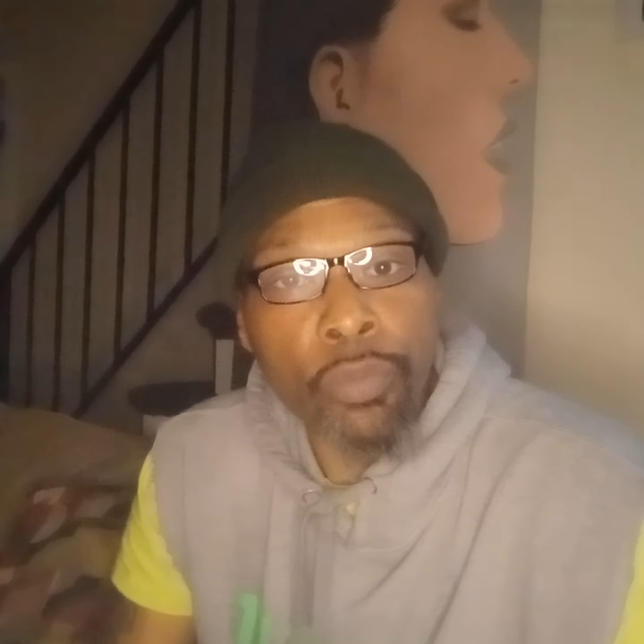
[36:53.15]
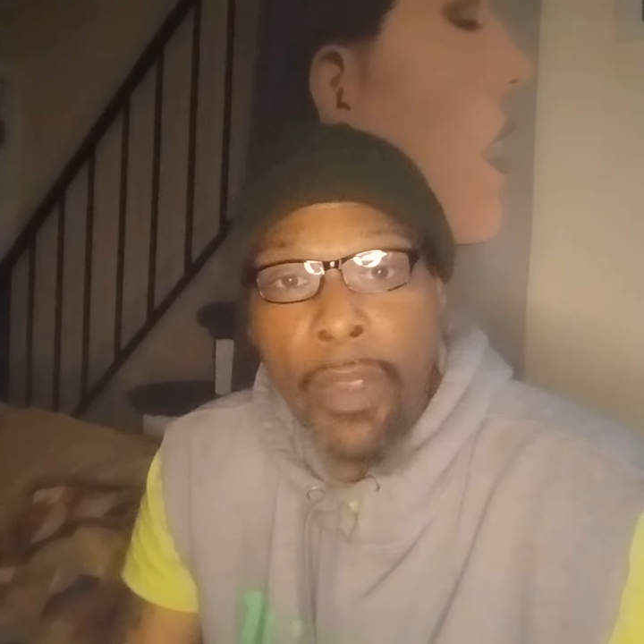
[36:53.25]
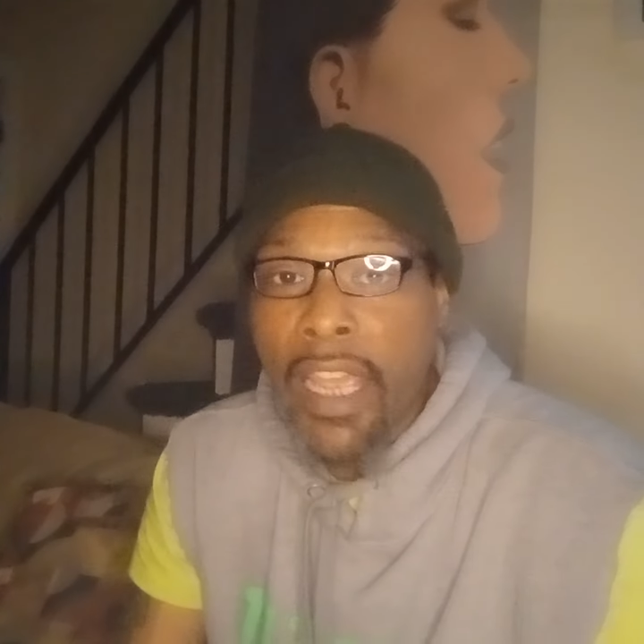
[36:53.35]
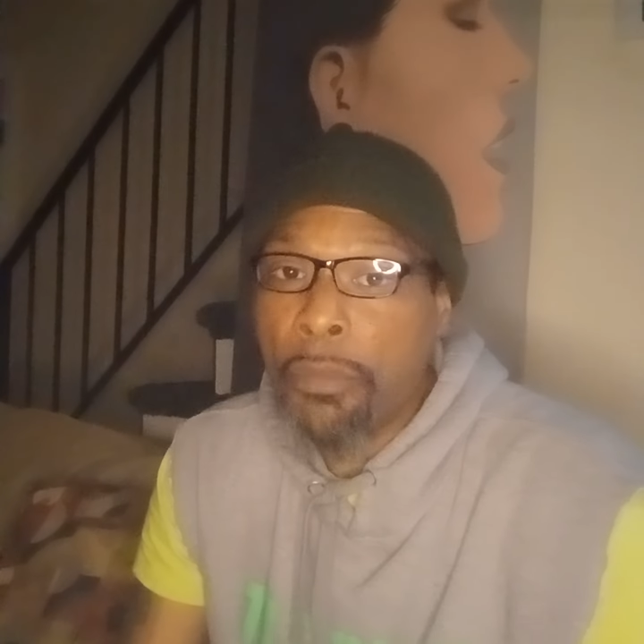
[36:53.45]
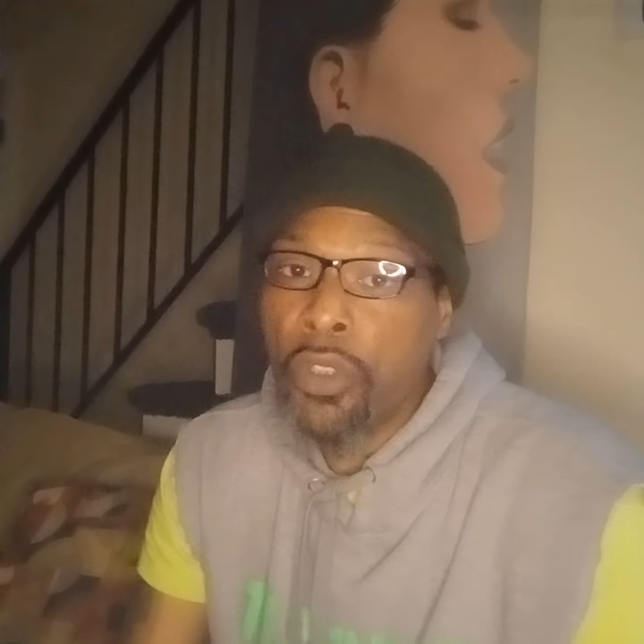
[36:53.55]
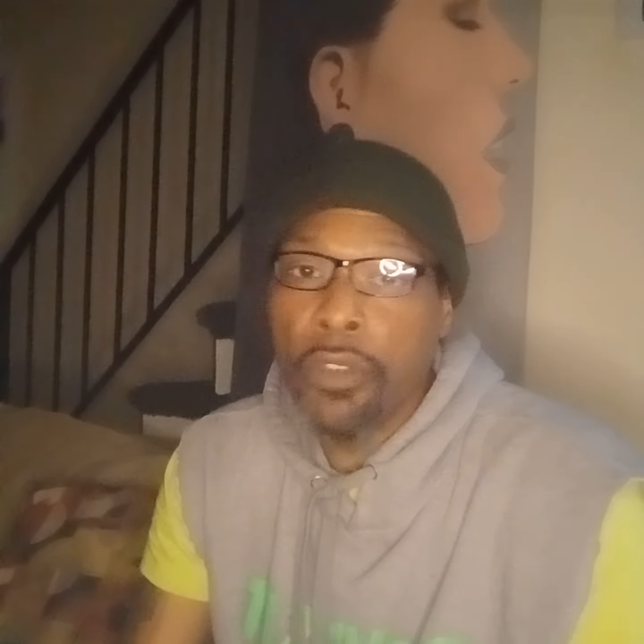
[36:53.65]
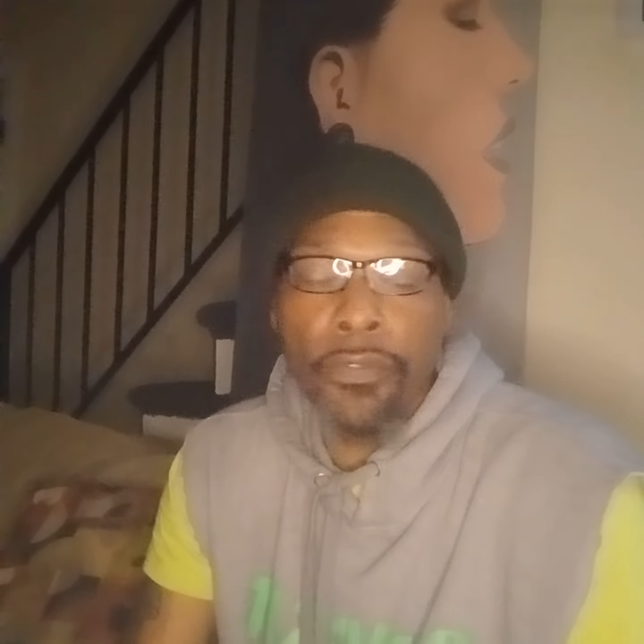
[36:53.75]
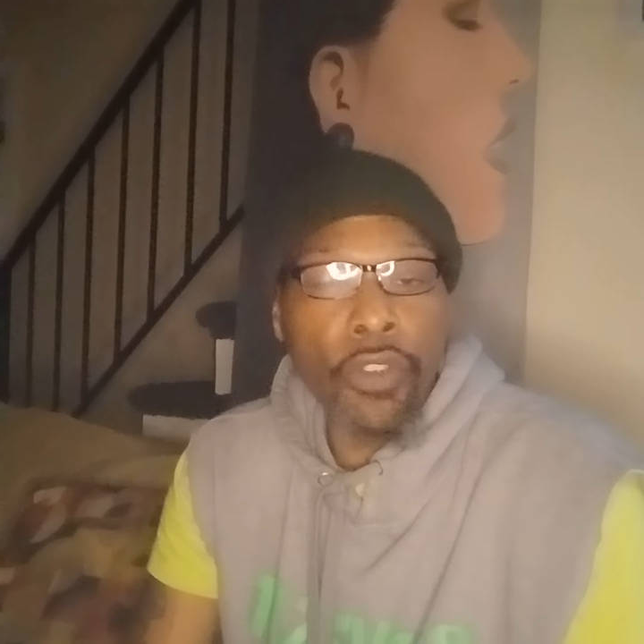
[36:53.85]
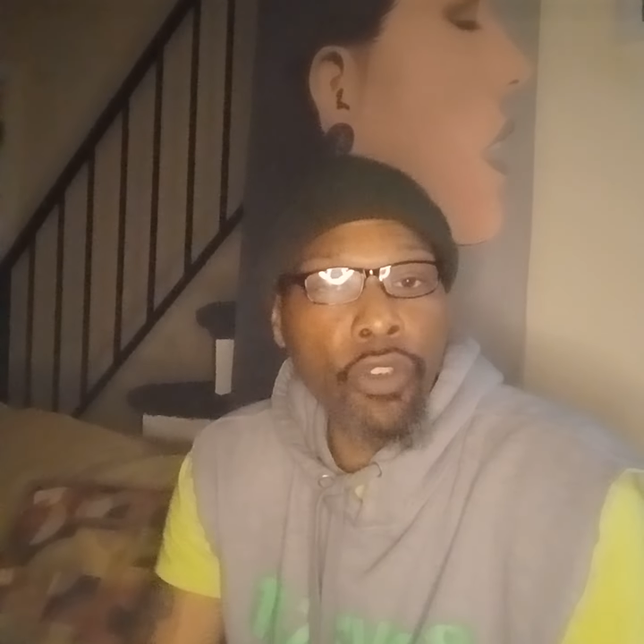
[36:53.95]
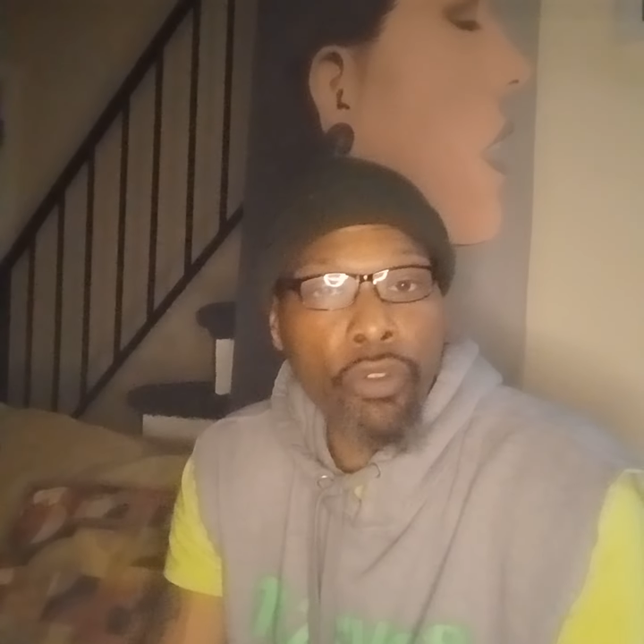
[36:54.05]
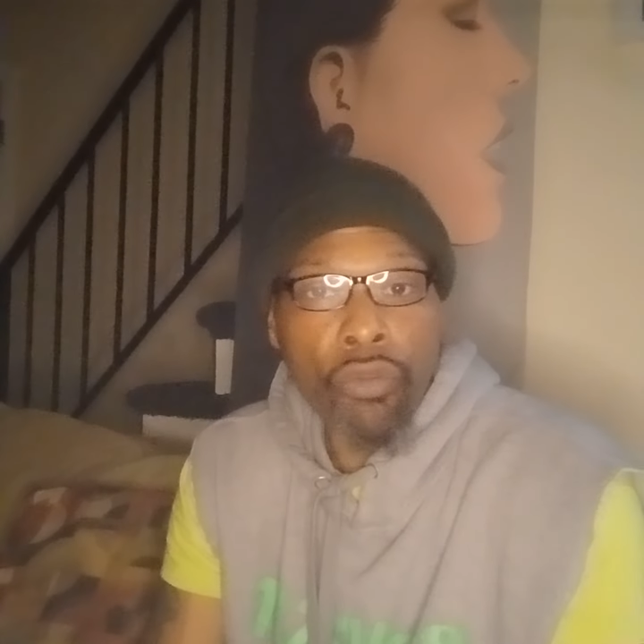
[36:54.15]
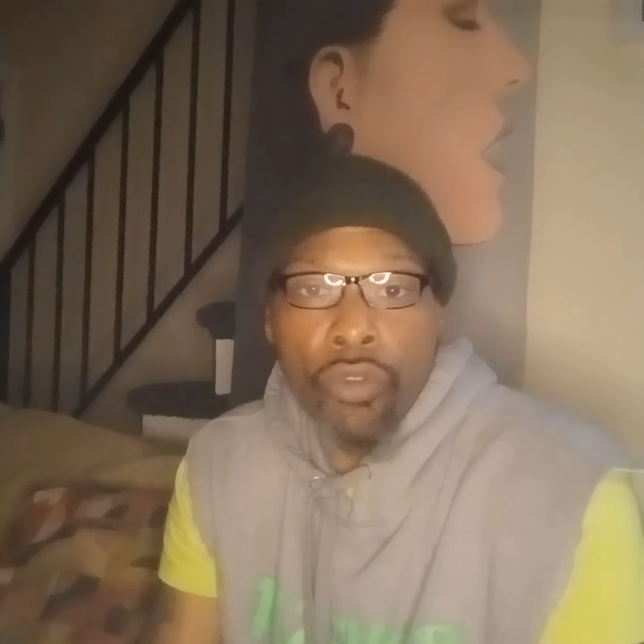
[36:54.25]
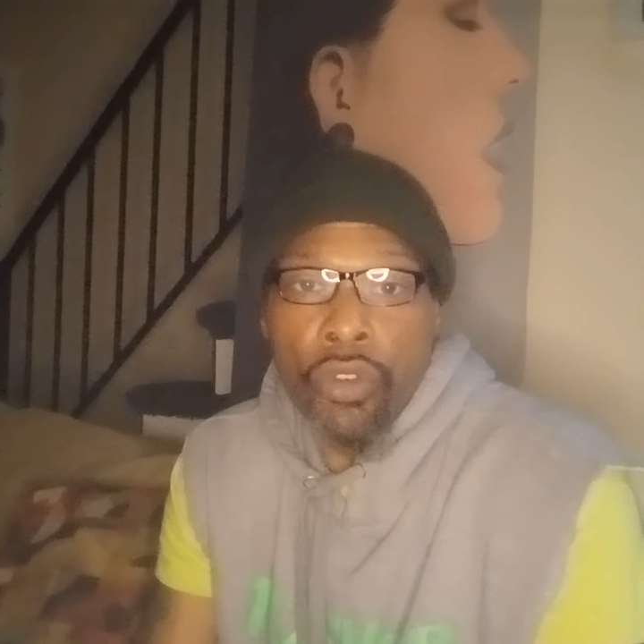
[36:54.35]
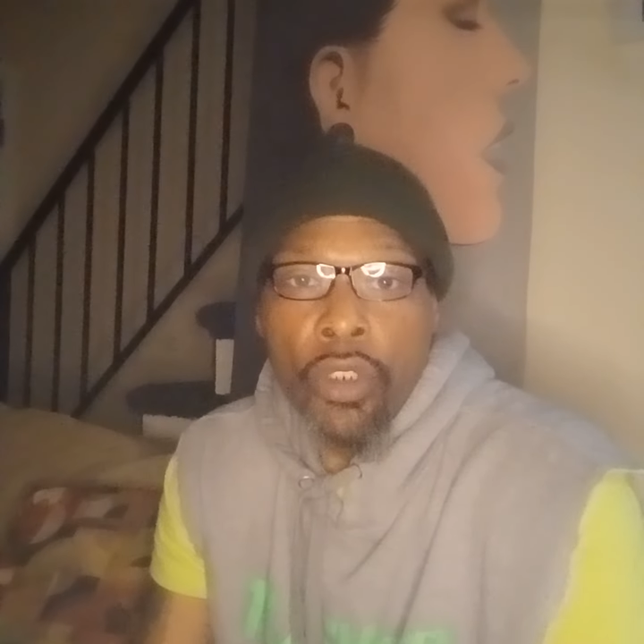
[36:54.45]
Bam looking for you.